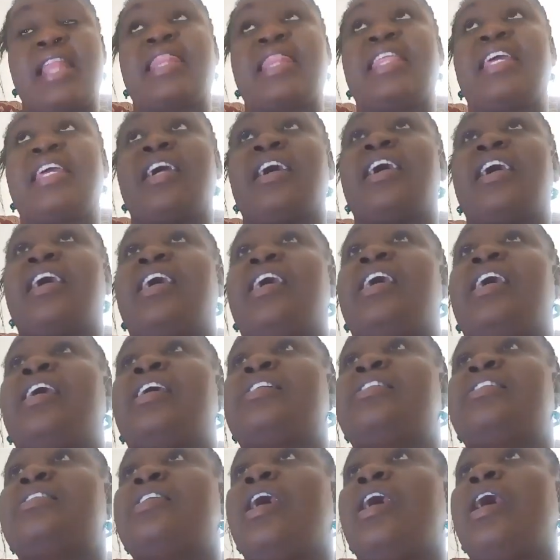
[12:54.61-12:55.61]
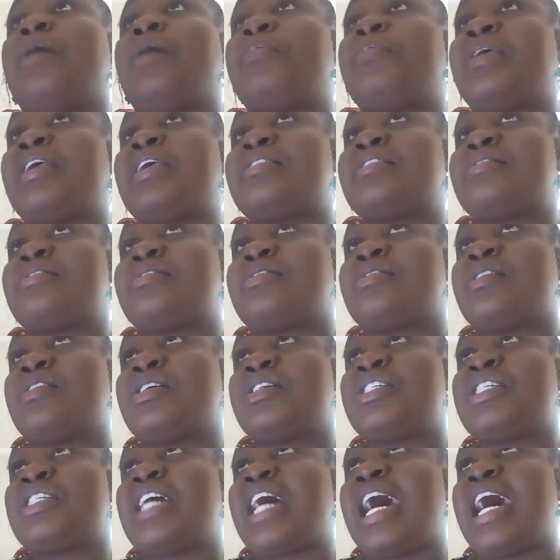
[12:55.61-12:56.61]
There are topics
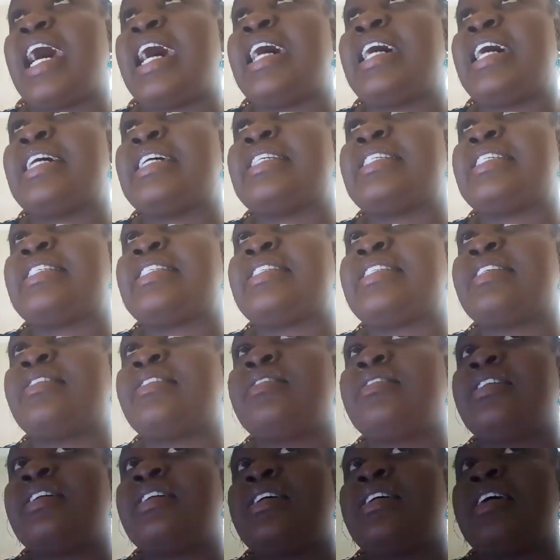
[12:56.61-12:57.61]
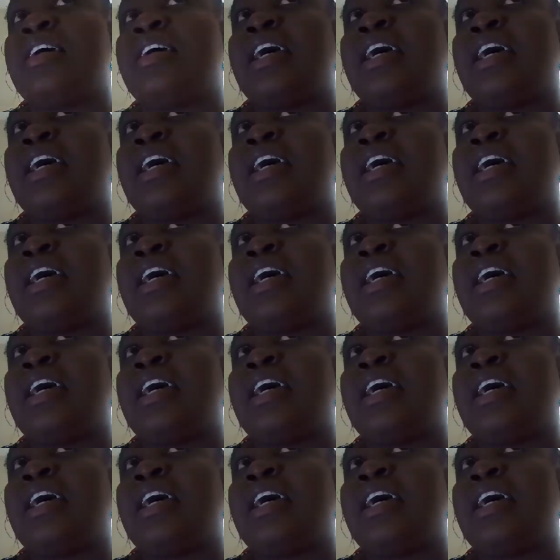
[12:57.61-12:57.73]
such as